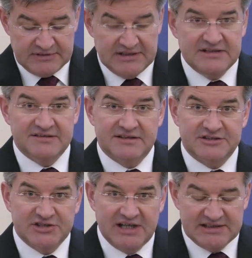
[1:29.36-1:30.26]
It is a
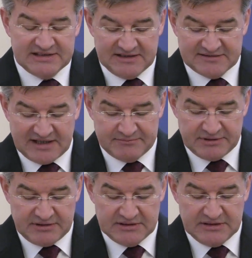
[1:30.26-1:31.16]
shining
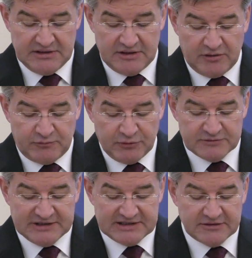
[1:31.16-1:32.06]
example of what
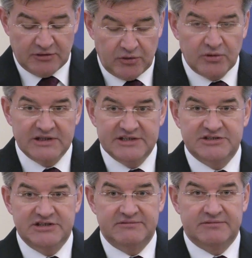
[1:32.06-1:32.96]
we can all
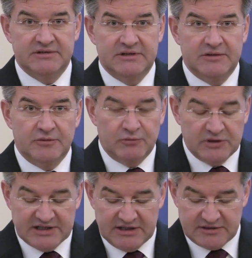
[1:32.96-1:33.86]
achieve
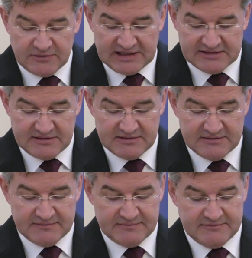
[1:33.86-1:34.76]
working together.
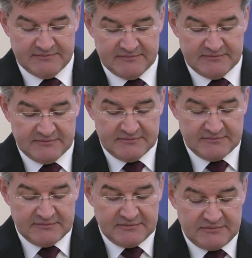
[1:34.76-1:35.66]

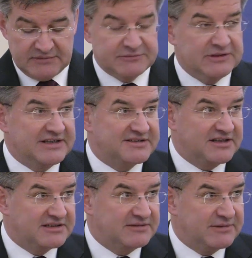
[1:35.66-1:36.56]
But when I
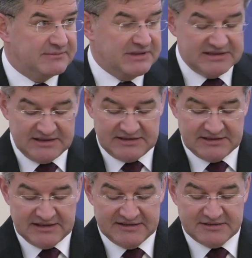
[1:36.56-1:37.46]
started my mandate
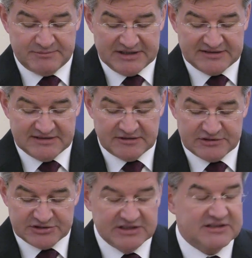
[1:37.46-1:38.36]
as the President of
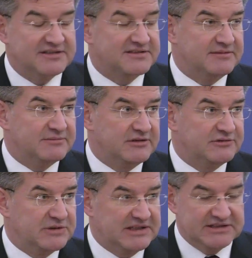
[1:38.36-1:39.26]
the General Assembly of
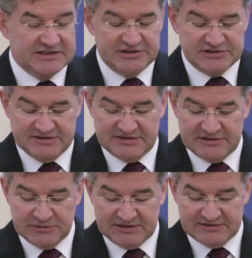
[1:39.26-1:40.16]
the United Nations in
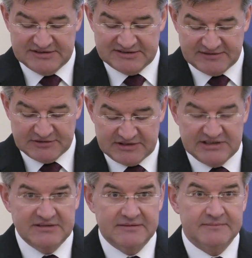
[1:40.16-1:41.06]

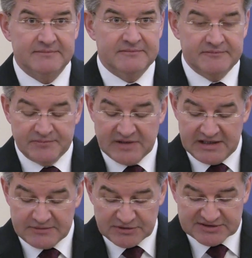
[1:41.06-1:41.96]
2017,
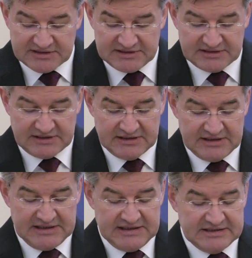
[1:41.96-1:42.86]
it was clear
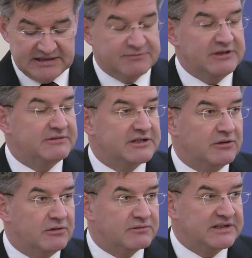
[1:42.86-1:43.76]
that we were
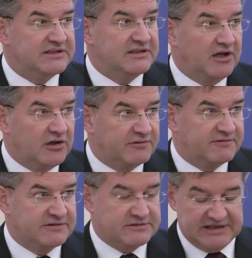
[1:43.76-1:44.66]
already
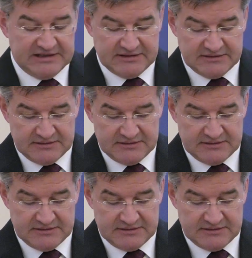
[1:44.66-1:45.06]
off track.